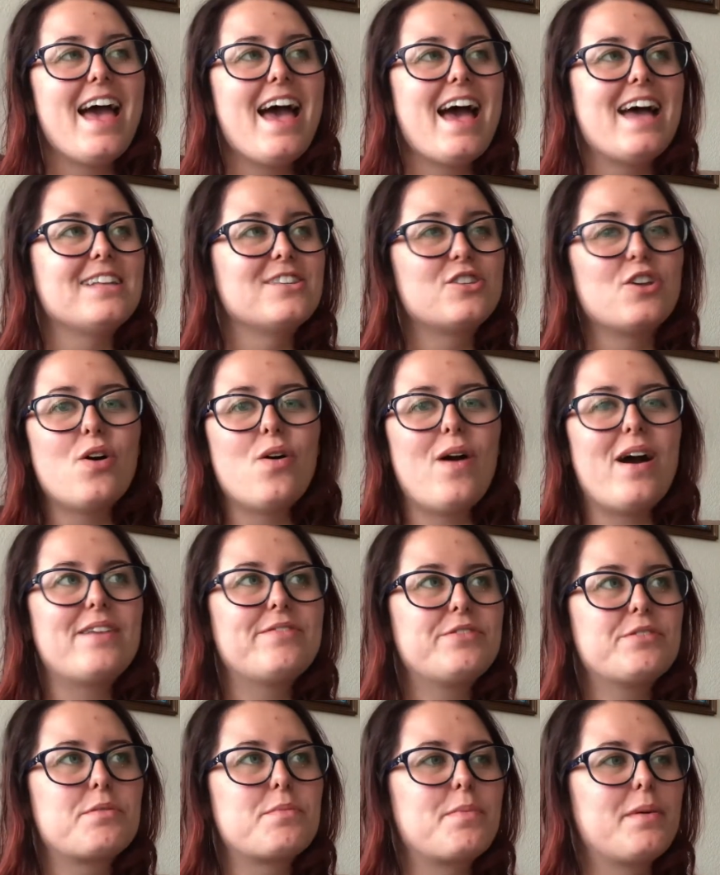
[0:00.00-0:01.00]
and so I
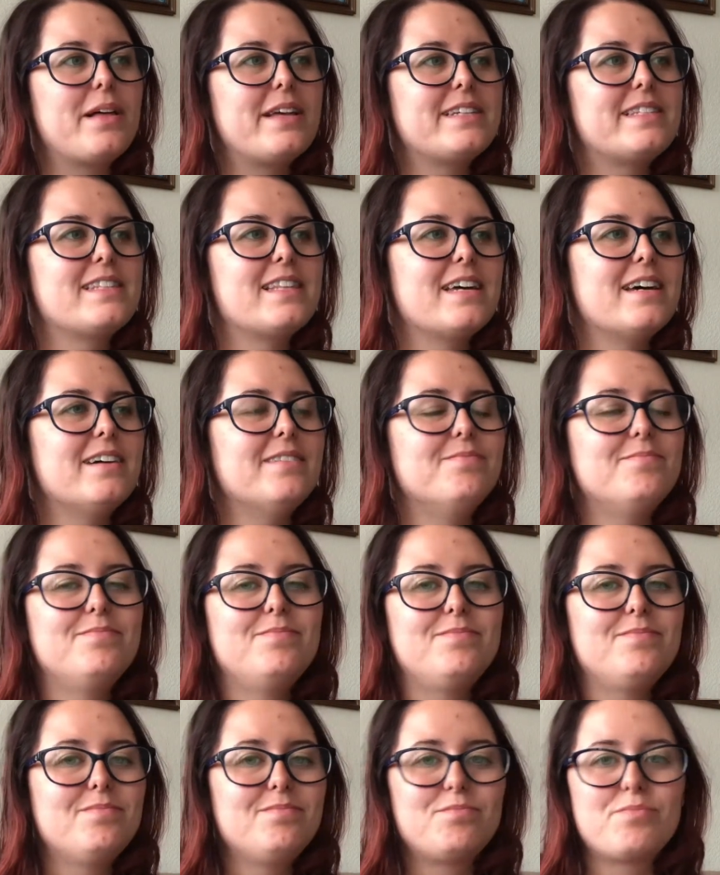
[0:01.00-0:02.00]
have to replace
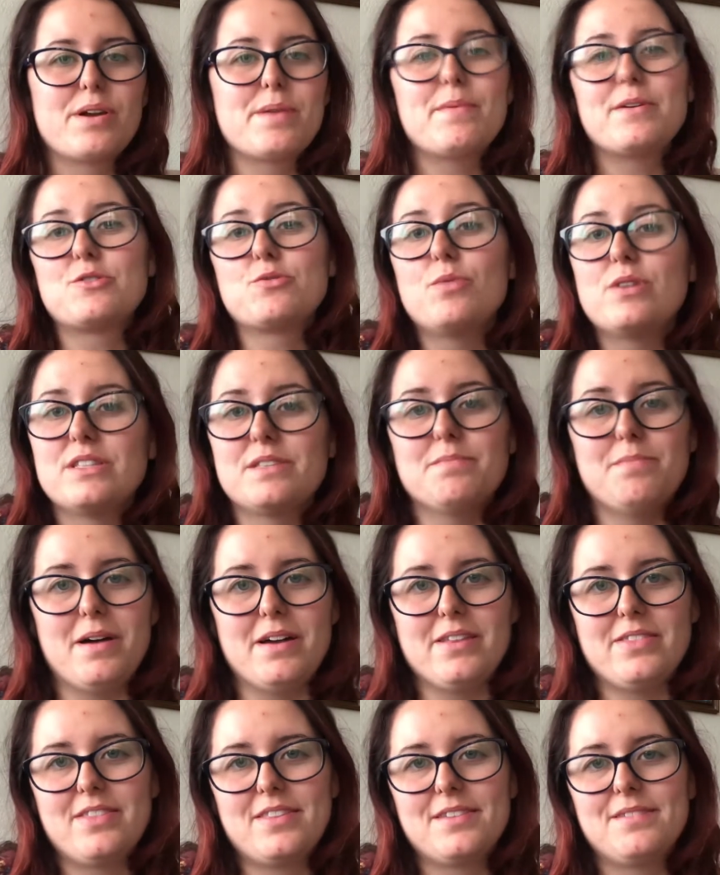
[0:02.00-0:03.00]
them pretty much once a
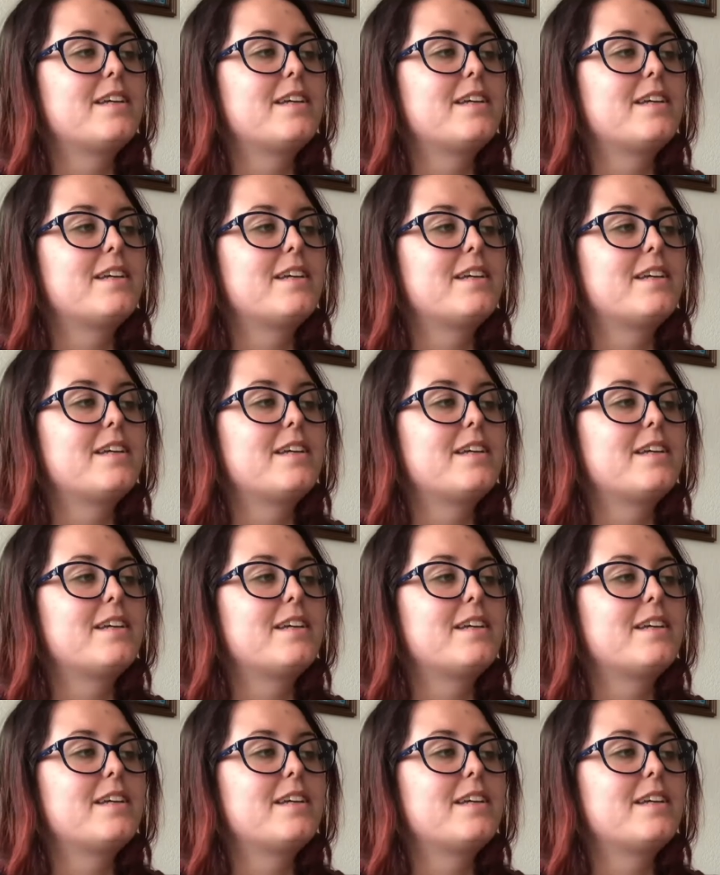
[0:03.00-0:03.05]
month.